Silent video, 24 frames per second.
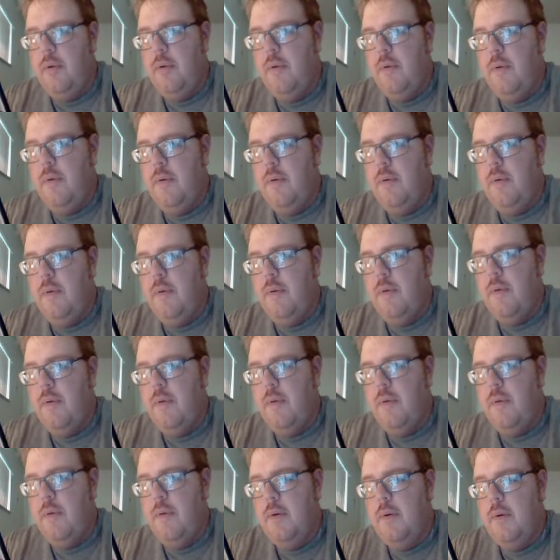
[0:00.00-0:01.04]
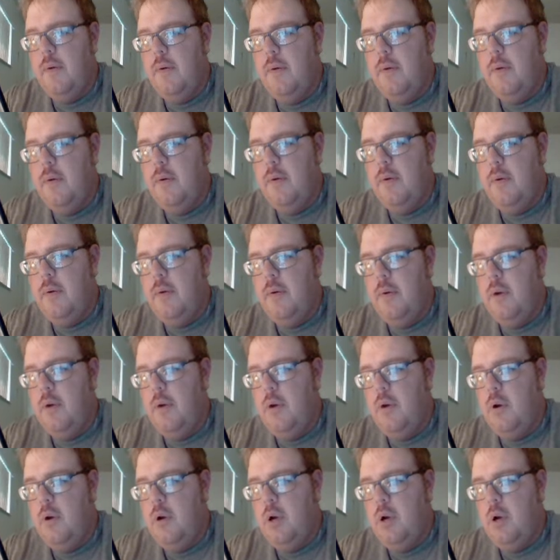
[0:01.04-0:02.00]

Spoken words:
No one is speaking in this clip.